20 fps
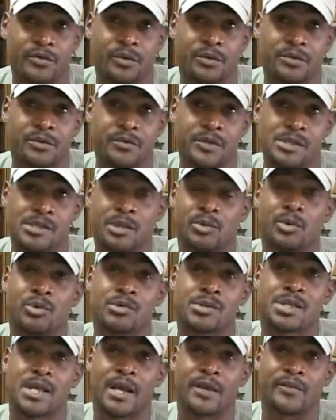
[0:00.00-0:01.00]
there's an
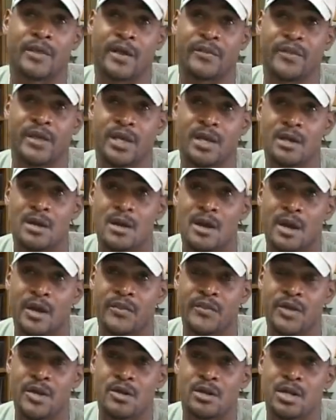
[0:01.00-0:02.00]
old saying that the,
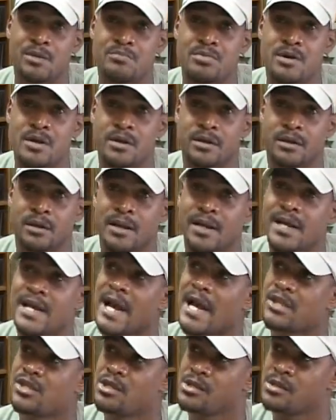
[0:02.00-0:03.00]
the early bird
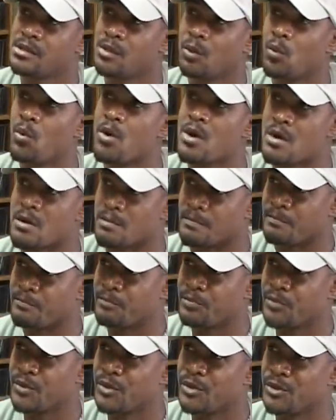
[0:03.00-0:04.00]
catches the worm
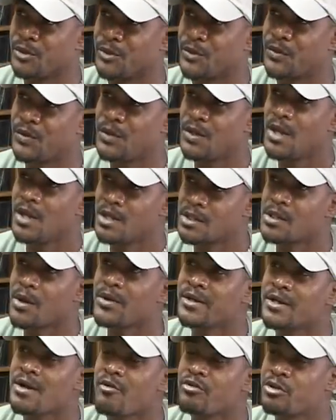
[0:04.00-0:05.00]
you know so I
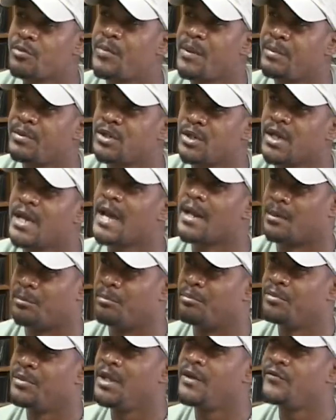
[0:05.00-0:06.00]
encourage people to get up
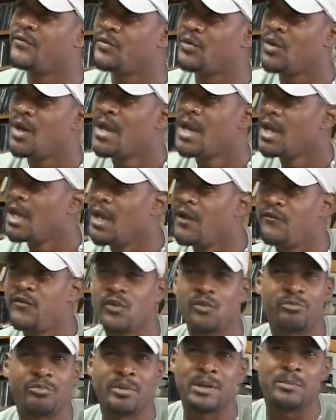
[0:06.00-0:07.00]
even if
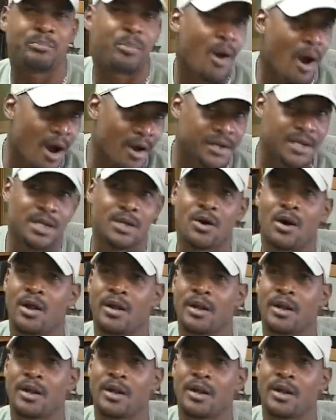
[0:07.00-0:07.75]
you've been partying all